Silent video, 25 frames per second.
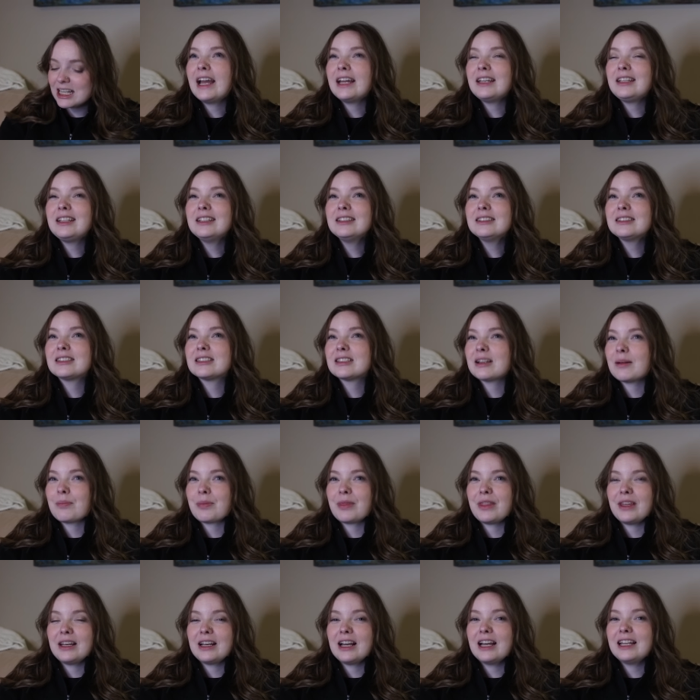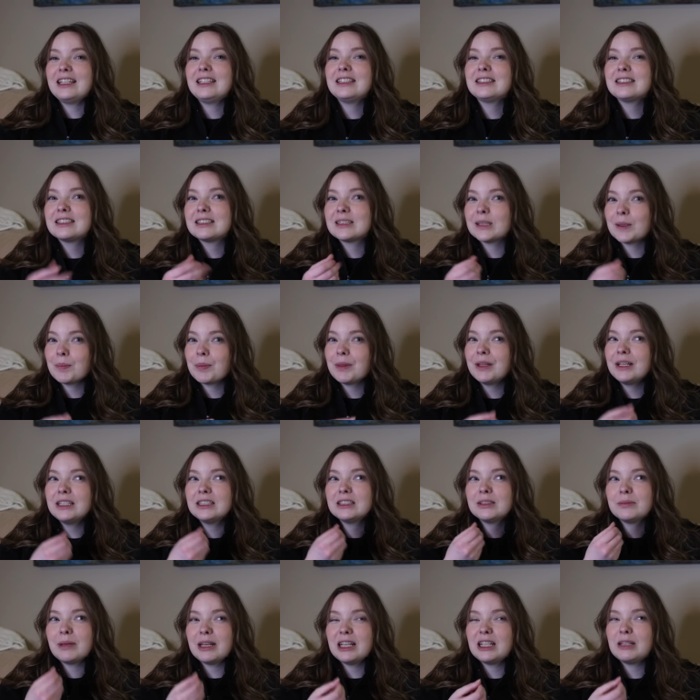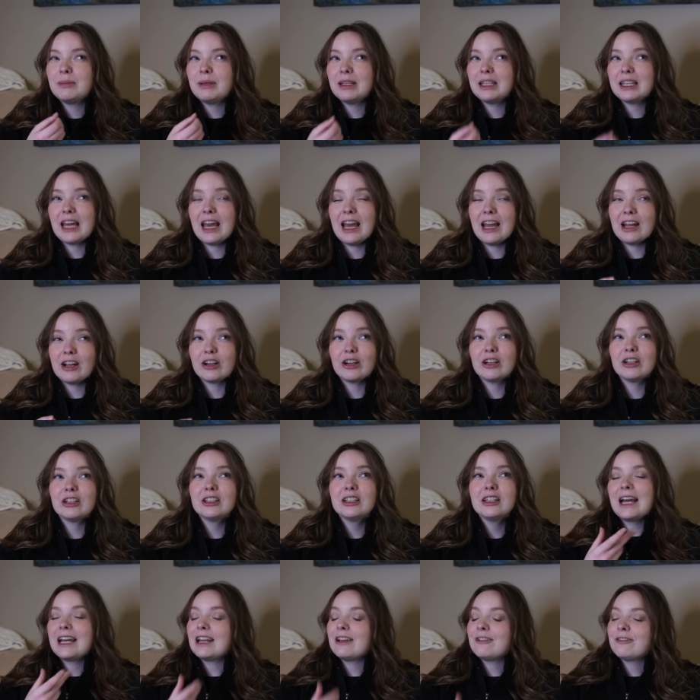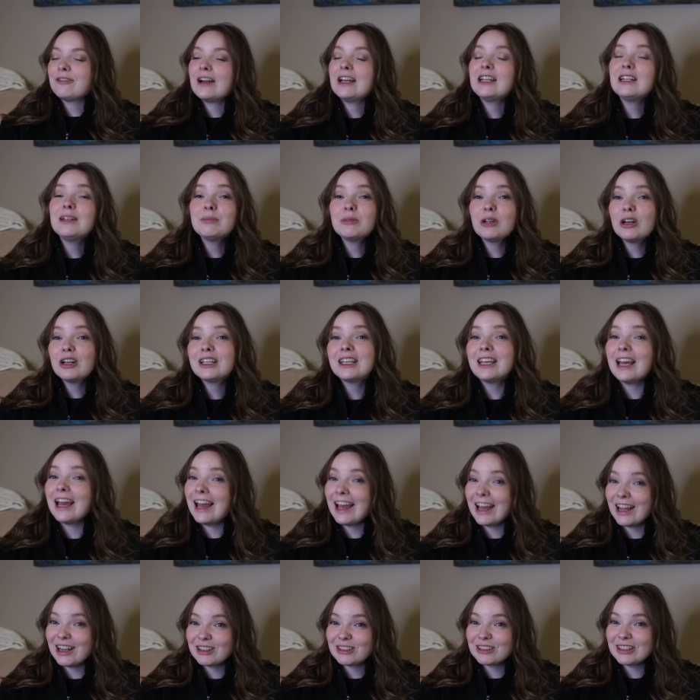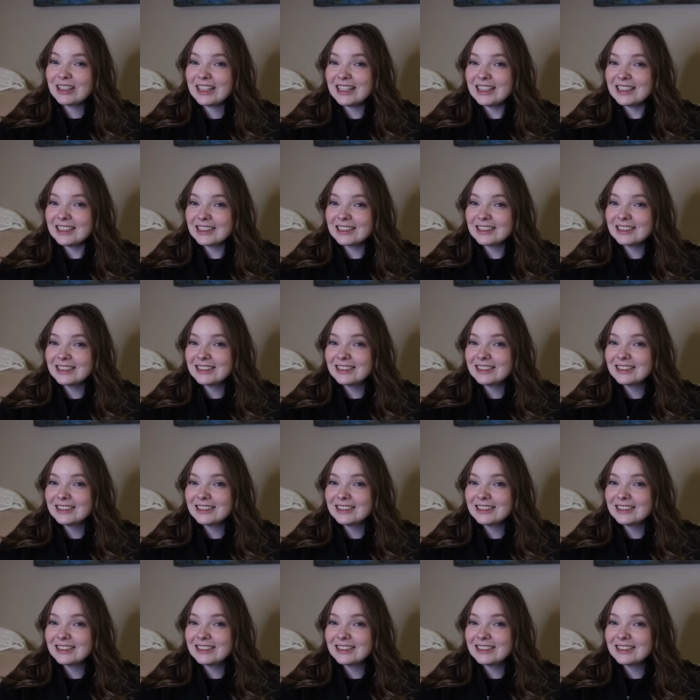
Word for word: I need something. I need something to make me care and I find I'm not caring.